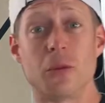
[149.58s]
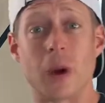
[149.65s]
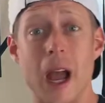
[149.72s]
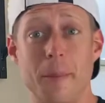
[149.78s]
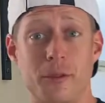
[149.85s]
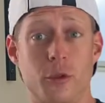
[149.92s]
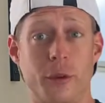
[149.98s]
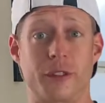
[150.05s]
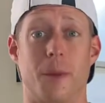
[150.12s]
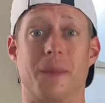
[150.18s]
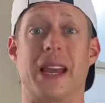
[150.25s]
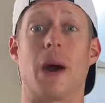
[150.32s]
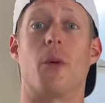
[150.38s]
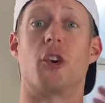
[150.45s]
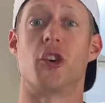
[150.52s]
reps with
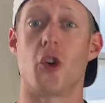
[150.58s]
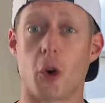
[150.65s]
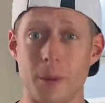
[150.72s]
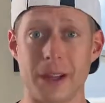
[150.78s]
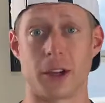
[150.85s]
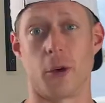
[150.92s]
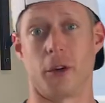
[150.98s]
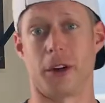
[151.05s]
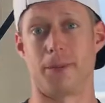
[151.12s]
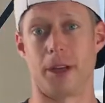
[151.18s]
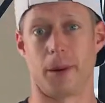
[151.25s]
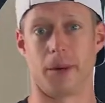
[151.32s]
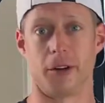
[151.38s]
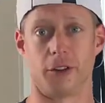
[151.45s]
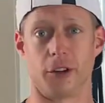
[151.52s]
something I would normally only be
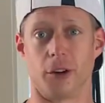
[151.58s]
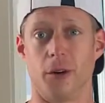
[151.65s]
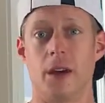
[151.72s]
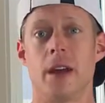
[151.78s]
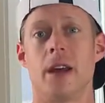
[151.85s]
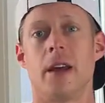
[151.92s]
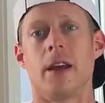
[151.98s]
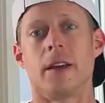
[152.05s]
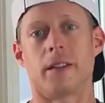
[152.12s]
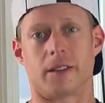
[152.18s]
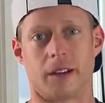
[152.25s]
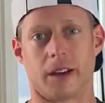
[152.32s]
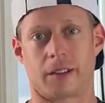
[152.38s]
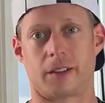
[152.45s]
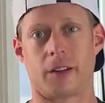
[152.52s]
able to do
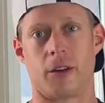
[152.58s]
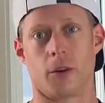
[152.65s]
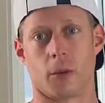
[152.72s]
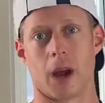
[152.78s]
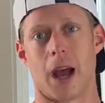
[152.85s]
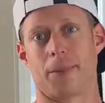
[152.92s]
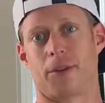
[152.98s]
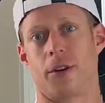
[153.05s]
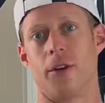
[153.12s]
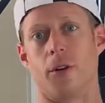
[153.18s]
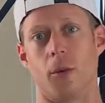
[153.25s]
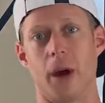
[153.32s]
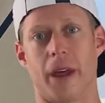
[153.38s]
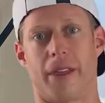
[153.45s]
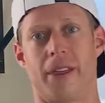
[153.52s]
6 reps
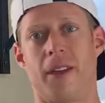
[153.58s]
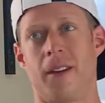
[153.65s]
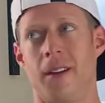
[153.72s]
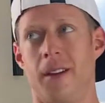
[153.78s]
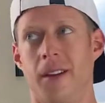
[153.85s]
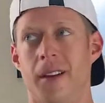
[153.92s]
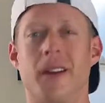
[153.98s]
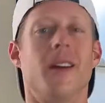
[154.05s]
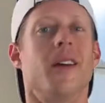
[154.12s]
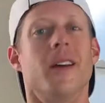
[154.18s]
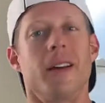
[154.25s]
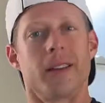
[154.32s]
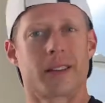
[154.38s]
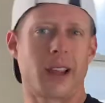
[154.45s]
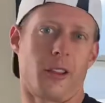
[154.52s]
with.
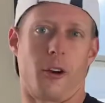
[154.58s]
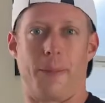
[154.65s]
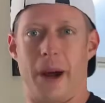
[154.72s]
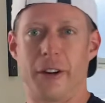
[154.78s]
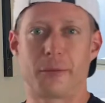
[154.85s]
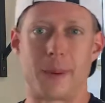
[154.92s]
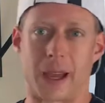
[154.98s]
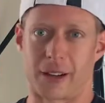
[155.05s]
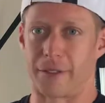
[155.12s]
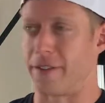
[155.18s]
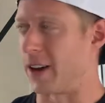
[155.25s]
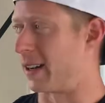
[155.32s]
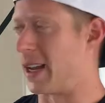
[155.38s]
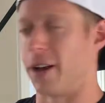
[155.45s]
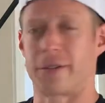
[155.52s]
It's got a little bounce back
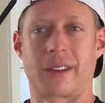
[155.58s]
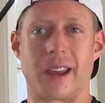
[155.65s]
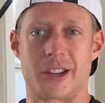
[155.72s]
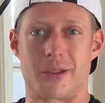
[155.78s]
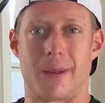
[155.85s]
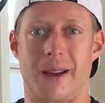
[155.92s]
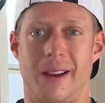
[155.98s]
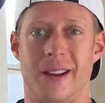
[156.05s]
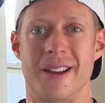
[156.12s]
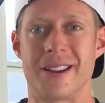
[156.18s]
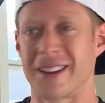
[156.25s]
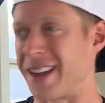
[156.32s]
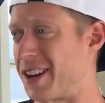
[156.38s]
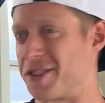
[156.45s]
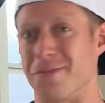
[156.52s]
effect now. It's
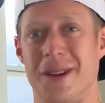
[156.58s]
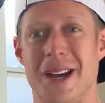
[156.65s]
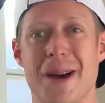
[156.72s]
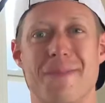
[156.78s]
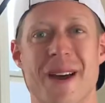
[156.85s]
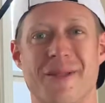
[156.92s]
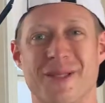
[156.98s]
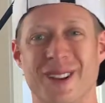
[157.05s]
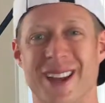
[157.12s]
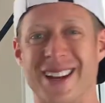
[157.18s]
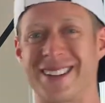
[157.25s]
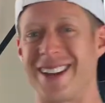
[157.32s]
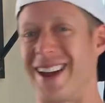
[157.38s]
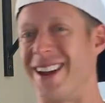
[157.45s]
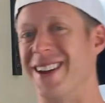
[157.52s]
catching me up after leg
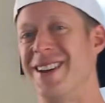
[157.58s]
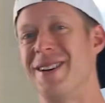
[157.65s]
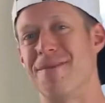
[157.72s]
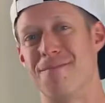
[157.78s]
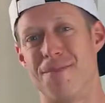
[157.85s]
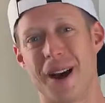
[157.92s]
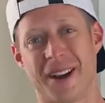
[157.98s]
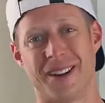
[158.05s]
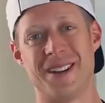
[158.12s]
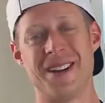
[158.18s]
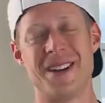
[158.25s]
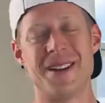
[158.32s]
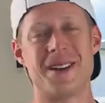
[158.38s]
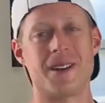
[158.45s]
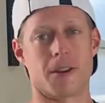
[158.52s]
day. But
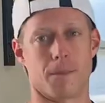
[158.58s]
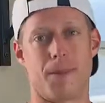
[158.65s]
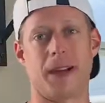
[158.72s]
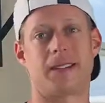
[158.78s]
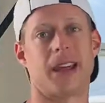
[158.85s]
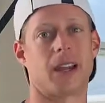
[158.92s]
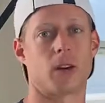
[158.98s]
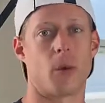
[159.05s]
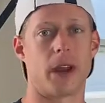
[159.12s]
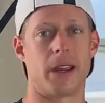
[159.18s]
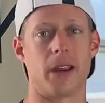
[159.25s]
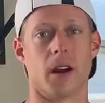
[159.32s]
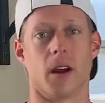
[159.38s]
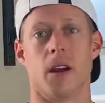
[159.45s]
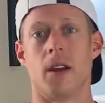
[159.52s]
your big takeaway
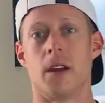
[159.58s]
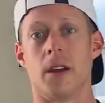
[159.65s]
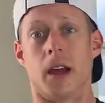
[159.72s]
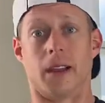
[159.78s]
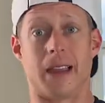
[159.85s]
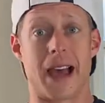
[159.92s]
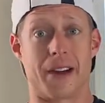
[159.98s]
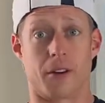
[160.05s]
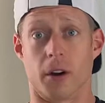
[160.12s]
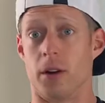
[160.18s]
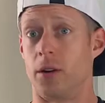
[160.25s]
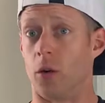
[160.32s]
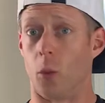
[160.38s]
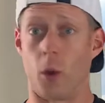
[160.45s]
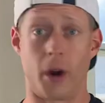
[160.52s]
here, a ladder.
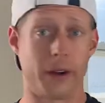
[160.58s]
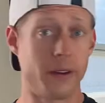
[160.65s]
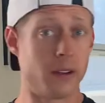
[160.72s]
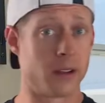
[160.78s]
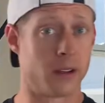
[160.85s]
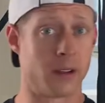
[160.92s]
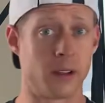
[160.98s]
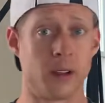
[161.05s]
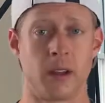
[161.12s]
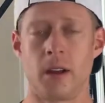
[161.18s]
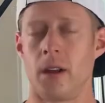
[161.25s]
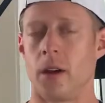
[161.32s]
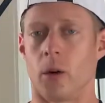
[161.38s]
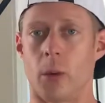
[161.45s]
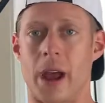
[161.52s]
1,
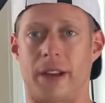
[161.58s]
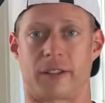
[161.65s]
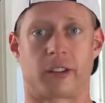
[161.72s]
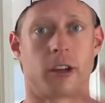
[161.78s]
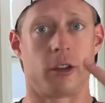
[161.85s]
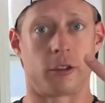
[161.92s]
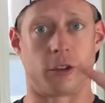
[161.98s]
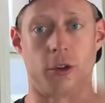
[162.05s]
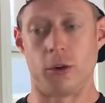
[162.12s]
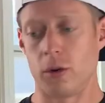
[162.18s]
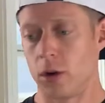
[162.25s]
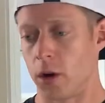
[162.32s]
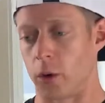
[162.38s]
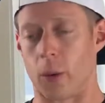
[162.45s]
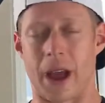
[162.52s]
rest. 2,
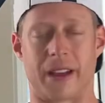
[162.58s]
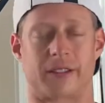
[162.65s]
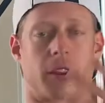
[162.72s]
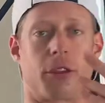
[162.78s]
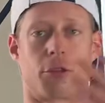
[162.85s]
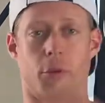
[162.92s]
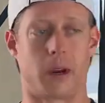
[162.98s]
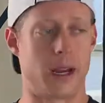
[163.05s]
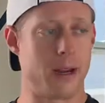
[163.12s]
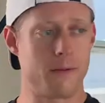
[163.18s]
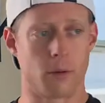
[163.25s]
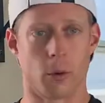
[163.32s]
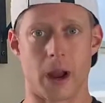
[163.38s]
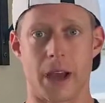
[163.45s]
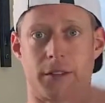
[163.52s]
rest. 3,
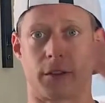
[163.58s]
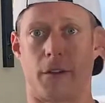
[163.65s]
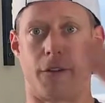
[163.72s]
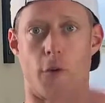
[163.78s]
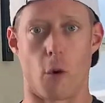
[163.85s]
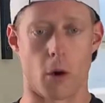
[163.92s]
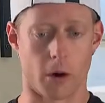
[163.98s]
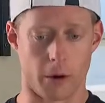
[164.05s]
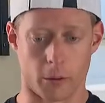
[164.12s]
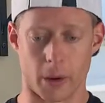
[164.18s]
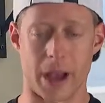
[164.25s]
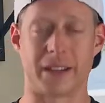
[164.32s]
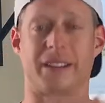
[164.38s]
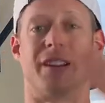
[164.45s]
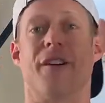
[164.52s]
rest. 4,
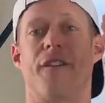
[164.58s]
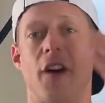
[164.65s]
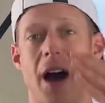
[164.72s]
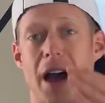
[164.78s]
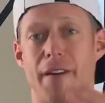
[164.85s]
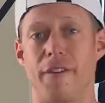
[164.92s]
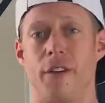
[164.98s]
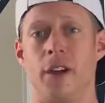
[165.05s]
rest. 5.